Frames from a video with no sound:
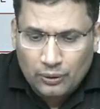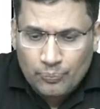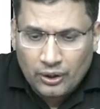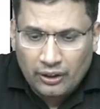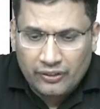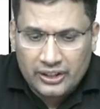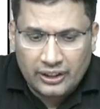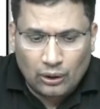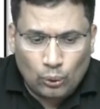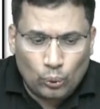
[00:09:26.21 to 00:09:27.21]
If you see the
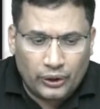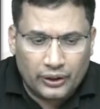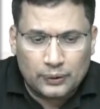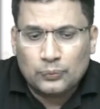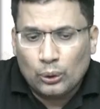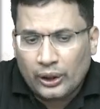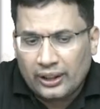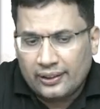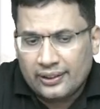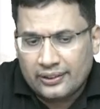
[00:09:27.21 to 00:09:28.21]
clue here, look at
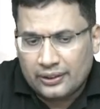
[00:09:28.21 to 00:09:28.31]
this.